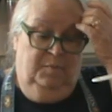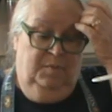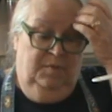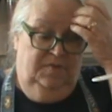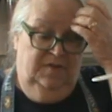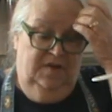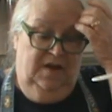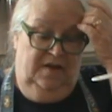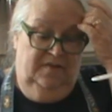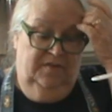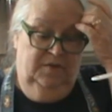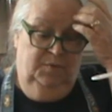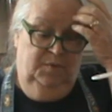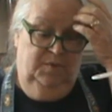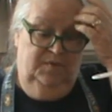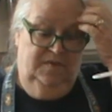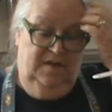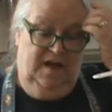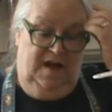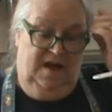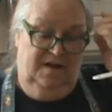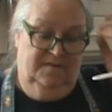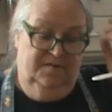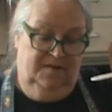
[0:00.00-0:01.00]
But the other ones,
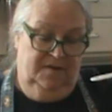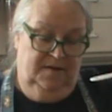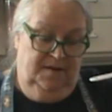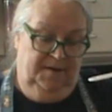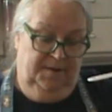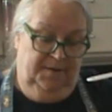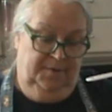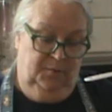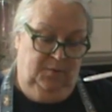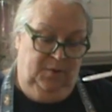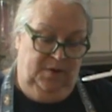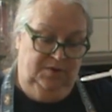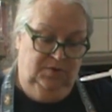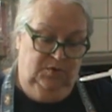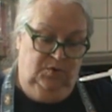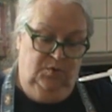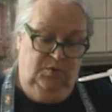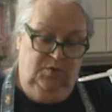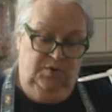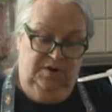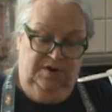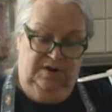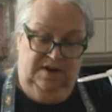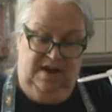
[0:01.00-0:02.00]
I have a
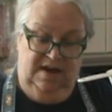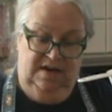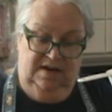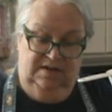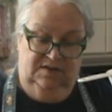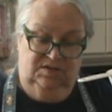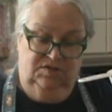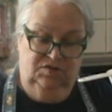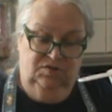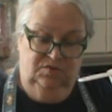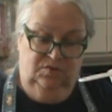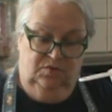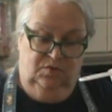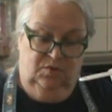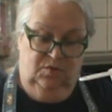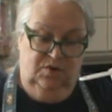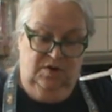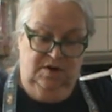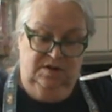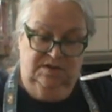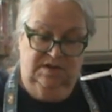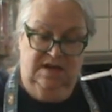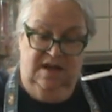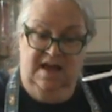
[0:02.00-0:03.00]
1-quart and a
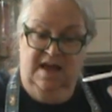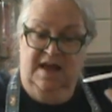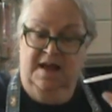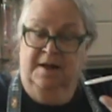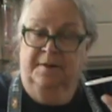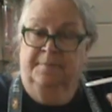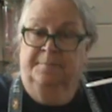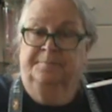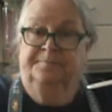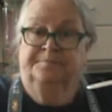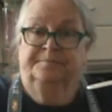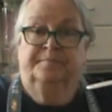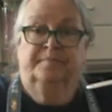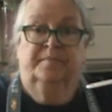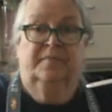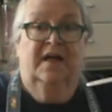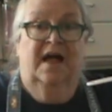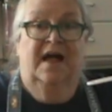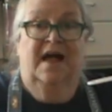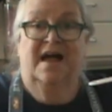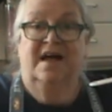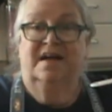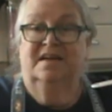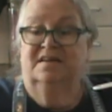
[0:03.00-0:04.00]
2-quart.
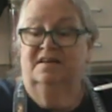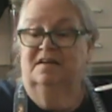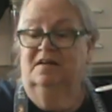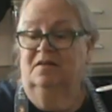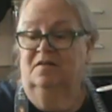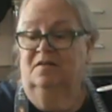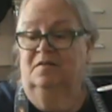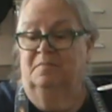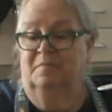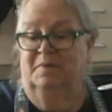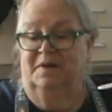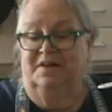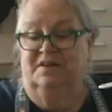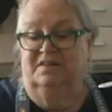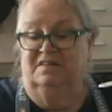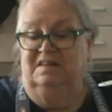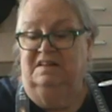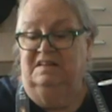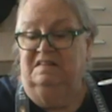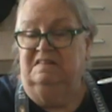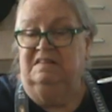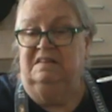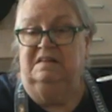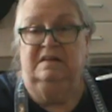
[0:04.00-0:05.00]
And, oh my
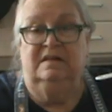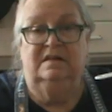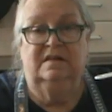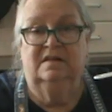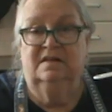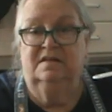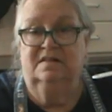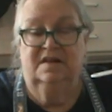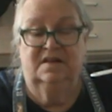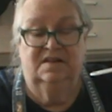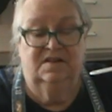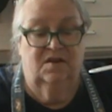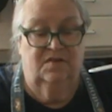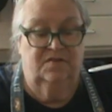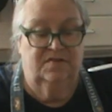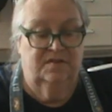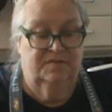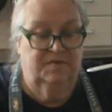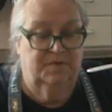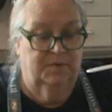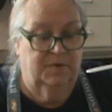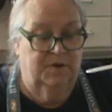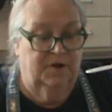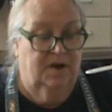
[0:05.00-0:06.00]
goodness, it goes
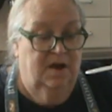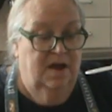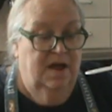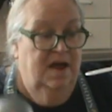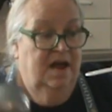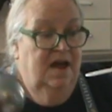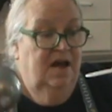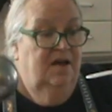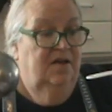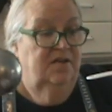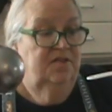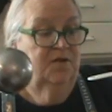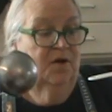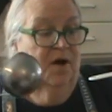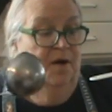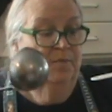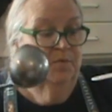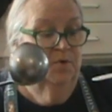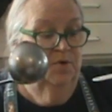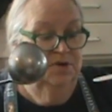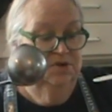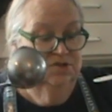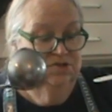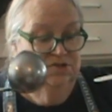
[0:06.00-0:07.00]
everywhere. So
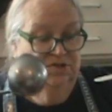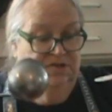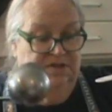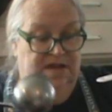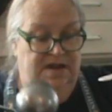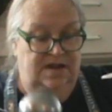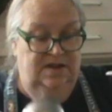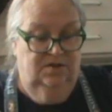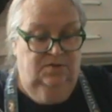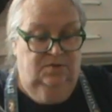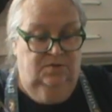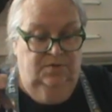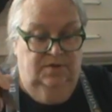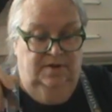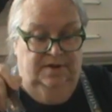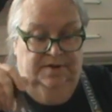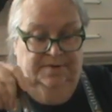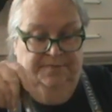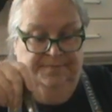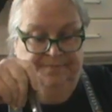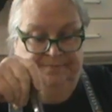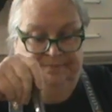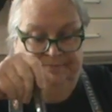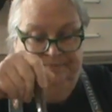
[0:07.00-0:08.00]
I'm going to ladle.